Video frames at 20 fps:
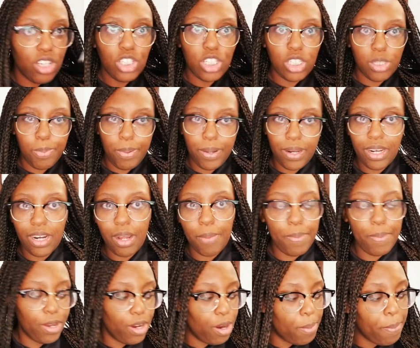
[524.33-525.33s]
just put it up
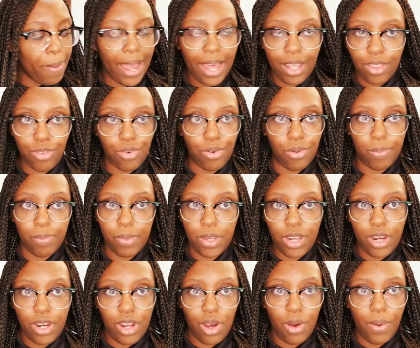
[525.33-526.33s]
in your bathroom,
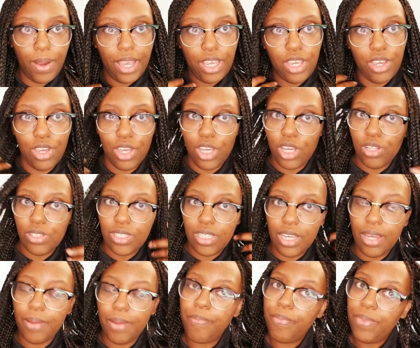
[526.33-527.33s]
you know, and you use
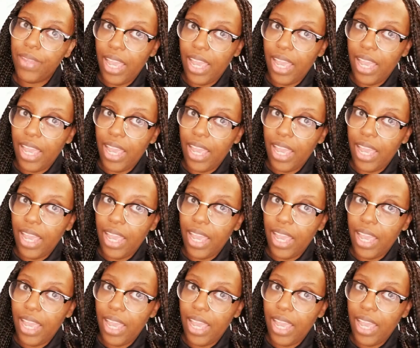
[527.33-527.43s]
it,